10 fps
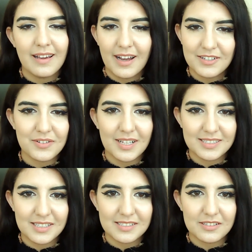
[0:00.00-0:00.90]
I know that I
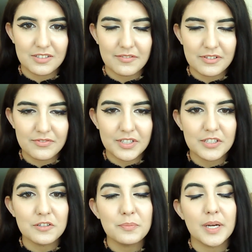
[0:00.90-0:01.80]
say this under every
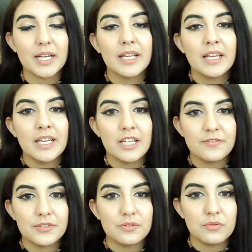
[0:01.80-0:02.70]
video, but
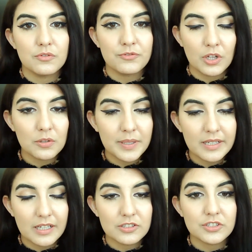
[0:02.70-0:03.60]
if you follow me
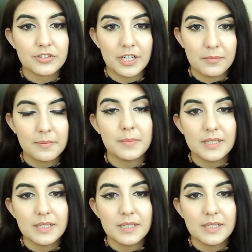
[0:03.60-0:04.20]
on Instagram,